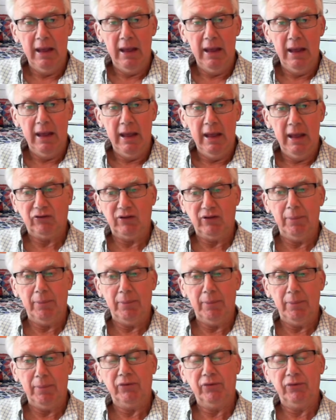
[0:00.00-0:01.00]

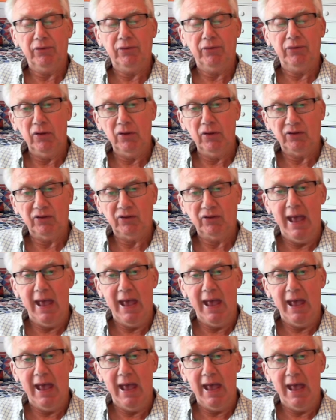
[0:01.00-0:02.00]
except this
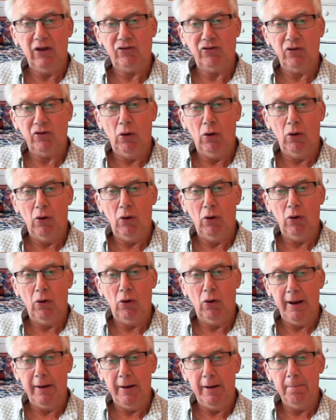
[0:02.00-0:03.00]
allocation of overhead.